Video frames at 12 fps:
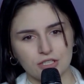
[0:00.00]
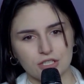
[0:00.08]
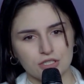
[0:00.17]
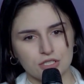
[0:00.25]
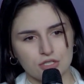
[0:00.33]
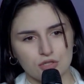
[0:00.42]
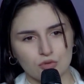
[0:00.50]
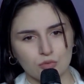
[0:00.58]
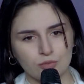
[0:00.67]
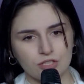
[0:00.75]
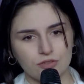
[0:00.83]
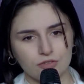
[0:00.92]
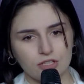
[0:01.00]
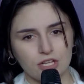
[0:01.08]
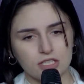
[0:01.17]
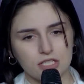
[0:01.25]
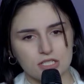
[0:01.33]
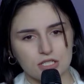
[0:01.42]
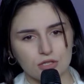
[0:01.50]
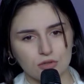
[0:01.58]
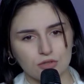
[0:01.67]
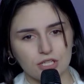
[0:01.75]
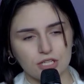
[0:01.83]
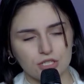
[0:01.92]
our relatives
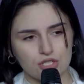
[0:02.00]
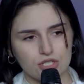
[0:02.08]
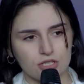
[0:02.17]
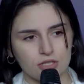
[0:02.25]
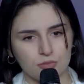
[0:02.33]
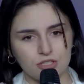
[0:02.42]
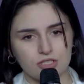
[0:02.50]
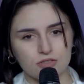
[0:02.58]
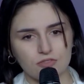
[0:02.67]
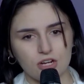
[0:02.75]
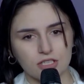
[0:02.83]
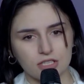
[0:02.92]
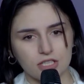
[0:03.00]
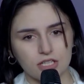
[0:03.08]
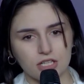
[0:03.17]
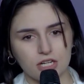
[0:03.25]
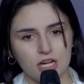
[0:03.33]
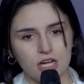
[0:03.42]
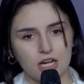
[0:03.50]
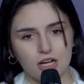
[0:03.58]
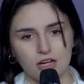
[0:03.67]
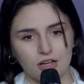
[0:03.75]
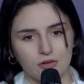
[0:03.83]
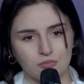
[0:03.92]
are coming back alive. We don't
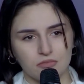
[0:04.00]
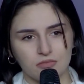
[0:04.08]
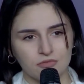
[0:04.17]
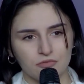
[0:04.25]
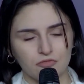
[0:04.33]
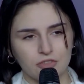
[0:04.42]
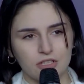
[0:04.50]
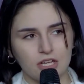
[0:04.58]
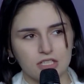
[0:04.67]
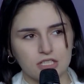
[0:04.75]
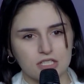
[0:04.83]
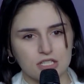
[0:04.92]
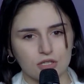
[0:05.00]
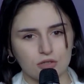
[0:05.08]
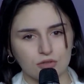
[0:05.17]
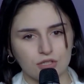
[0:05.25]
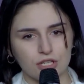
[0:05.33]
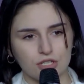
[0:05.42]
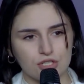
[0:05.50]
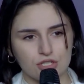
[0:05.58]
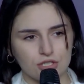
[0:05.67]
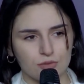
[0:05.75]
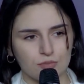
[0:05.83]
know whether Russia chooses to